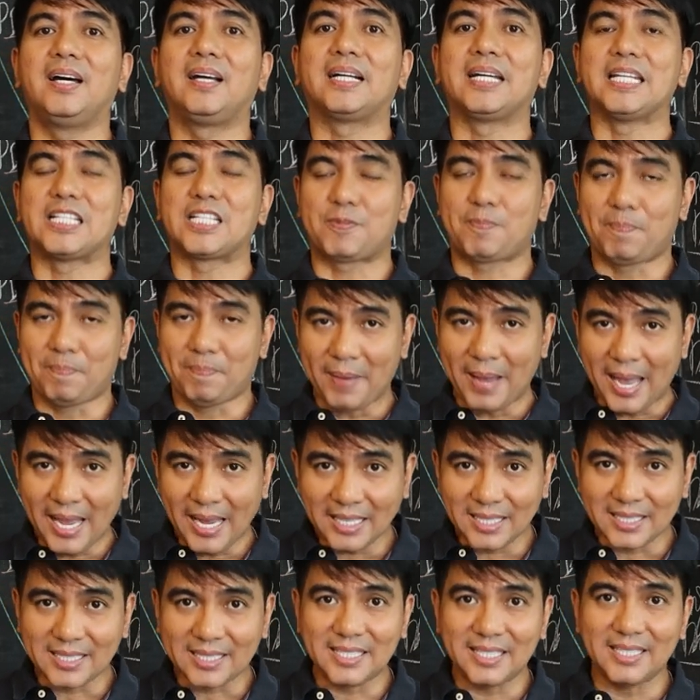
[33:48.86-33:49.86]

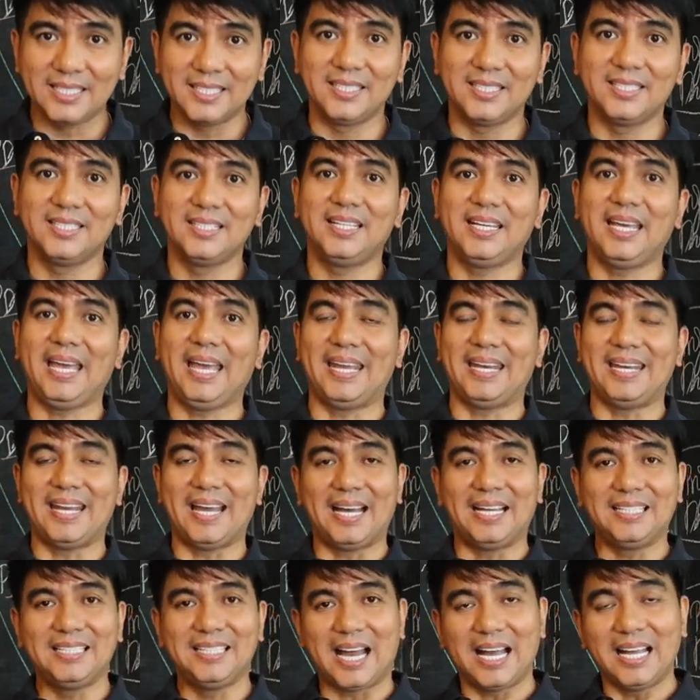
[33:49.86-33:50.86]
respect and
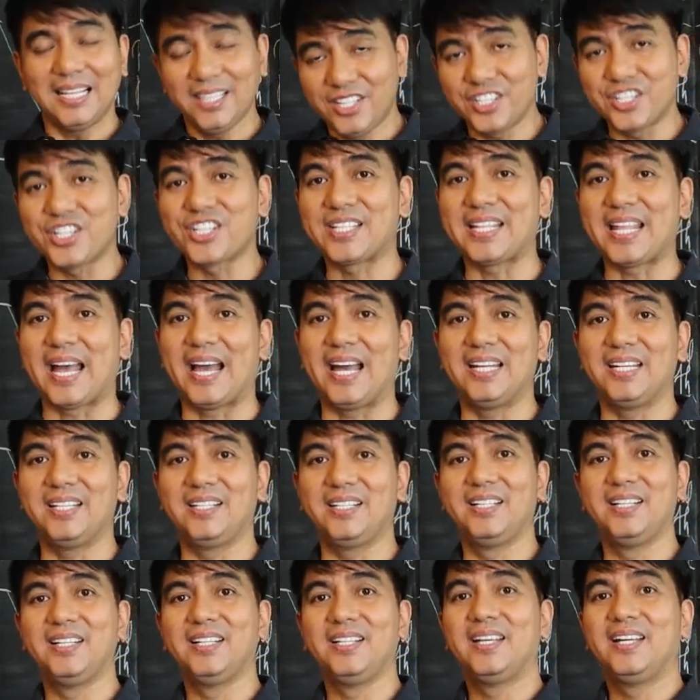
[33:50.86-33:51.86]

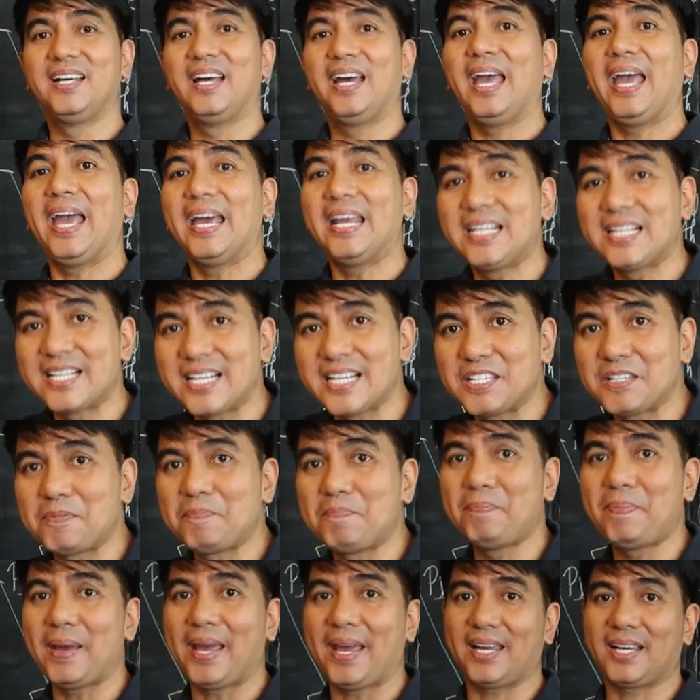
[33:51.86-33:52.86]
understand and
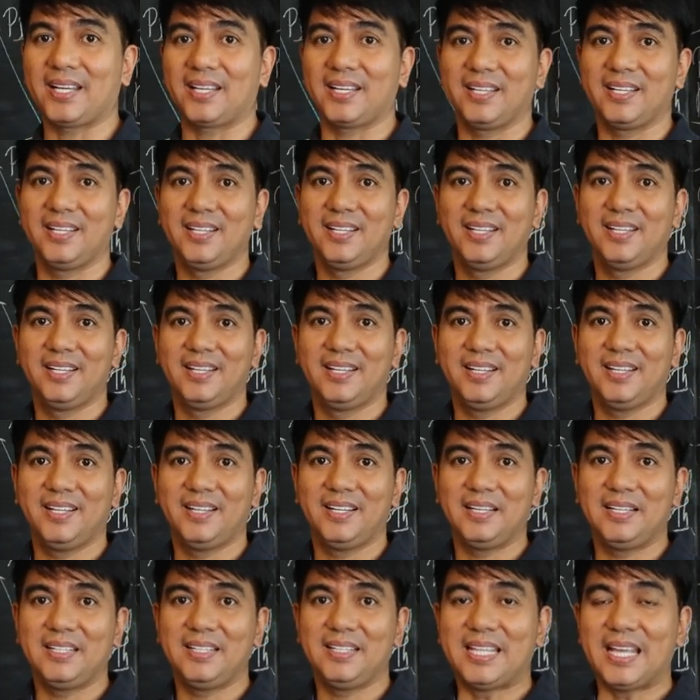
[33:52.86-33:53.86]
respect
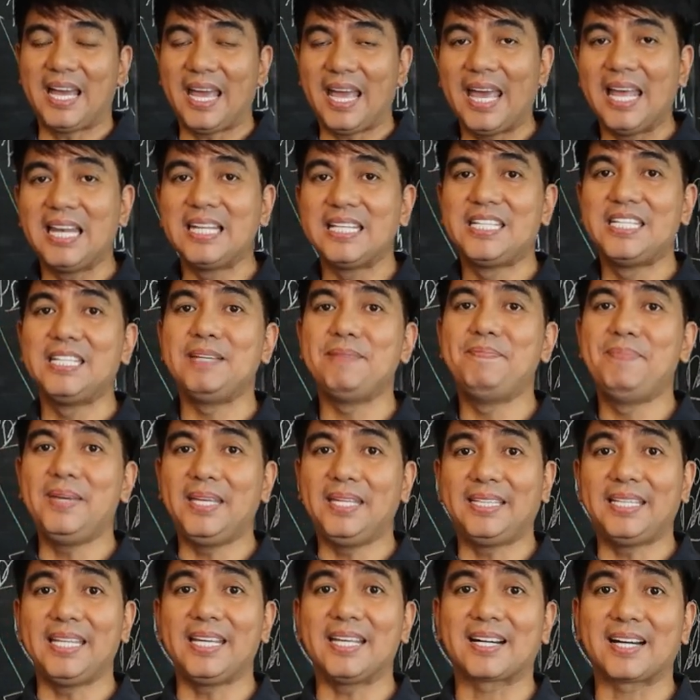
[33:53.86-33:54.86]
the
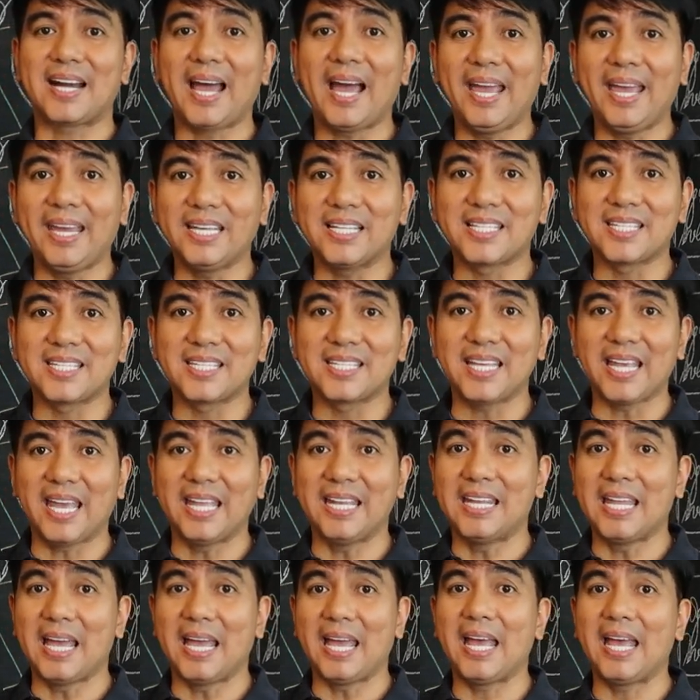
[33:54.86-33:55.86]
LGBT rights
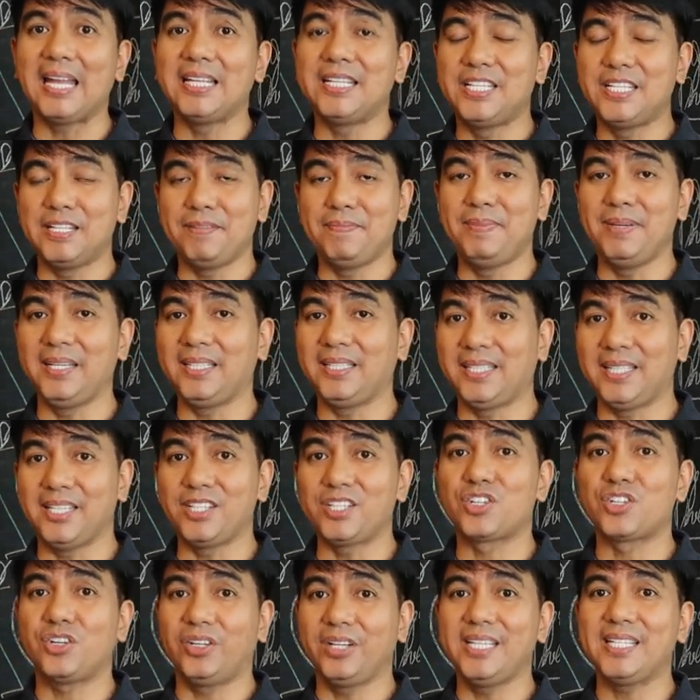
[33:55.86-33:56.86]
and the
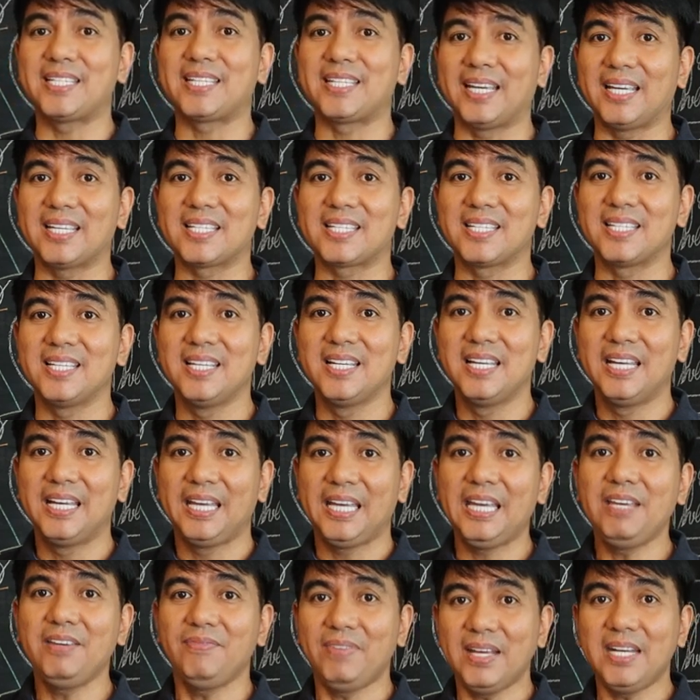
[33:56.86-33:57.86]
LGBT choices,
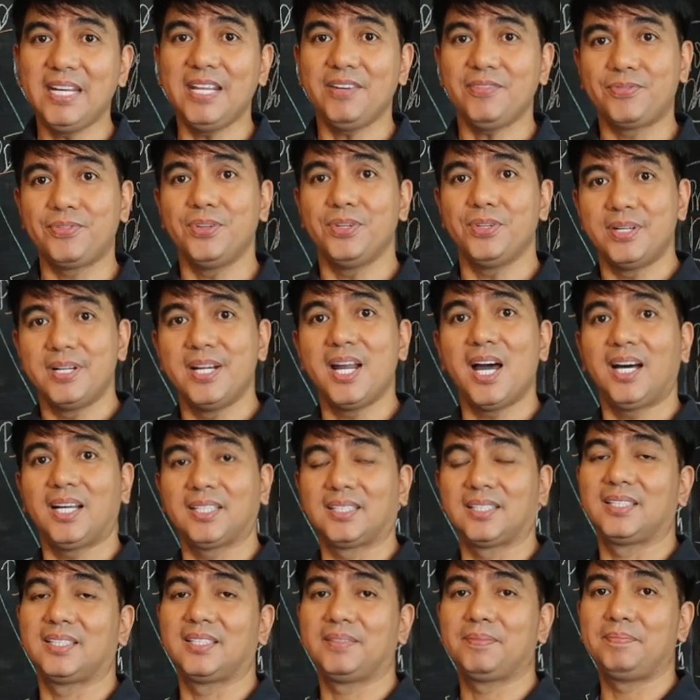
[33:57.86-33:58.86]
even if you're
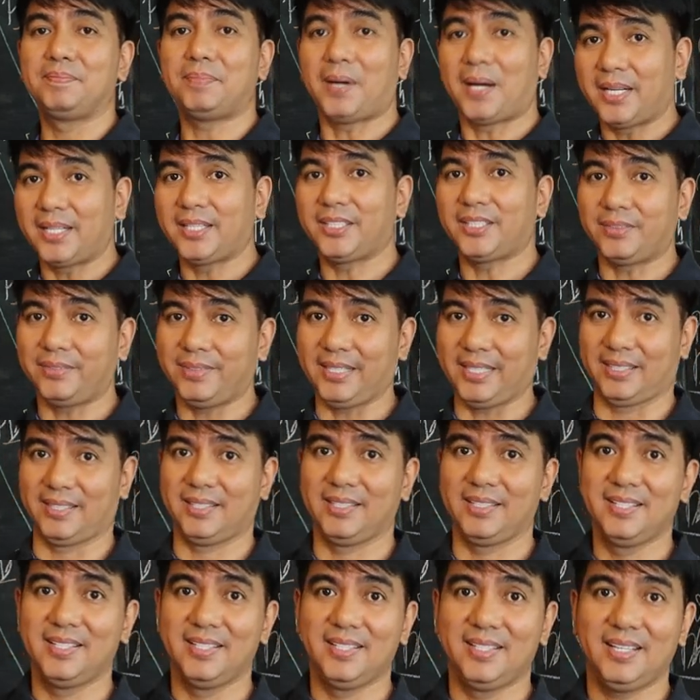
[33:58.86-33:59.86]
not part of
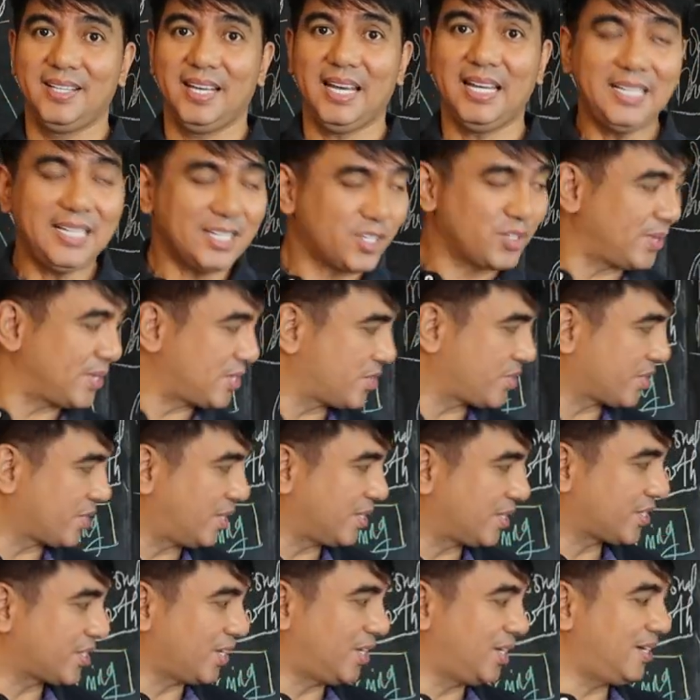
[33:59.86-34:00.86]
it. And that's what you
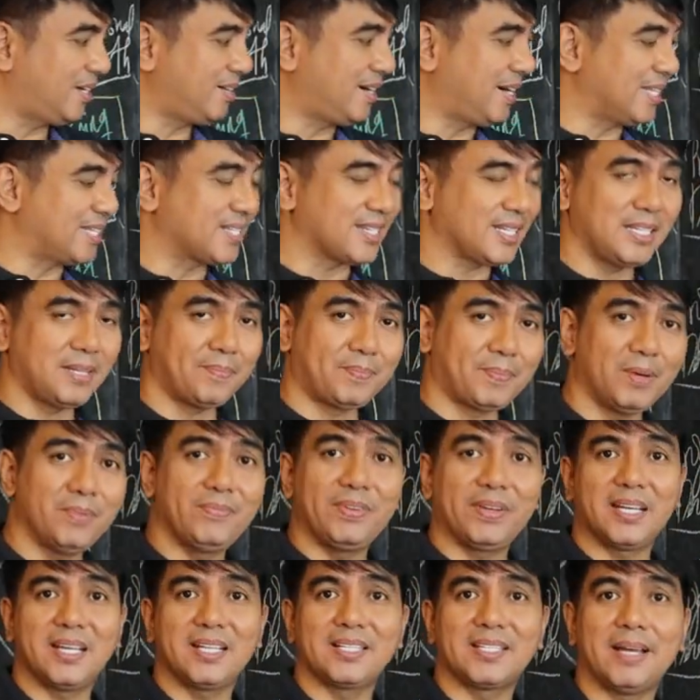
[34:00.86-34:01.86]
call tolerance. And the
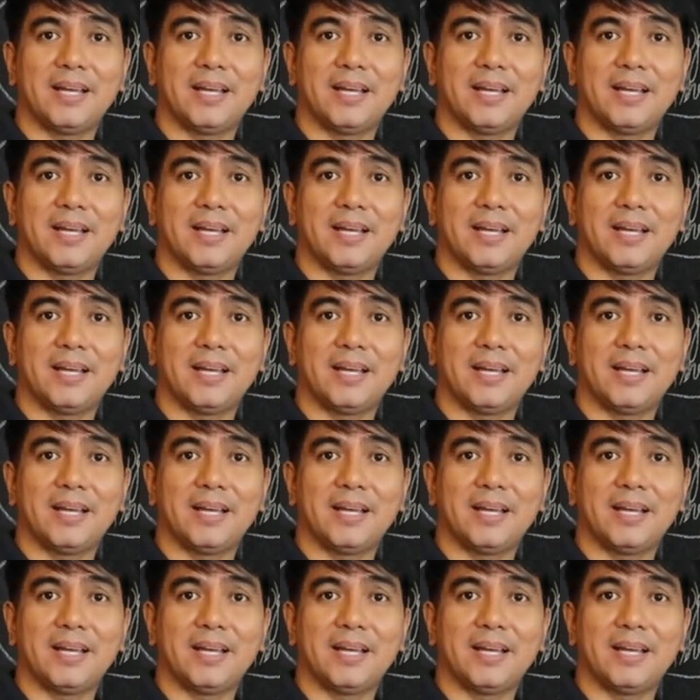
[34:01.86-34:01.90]
perfect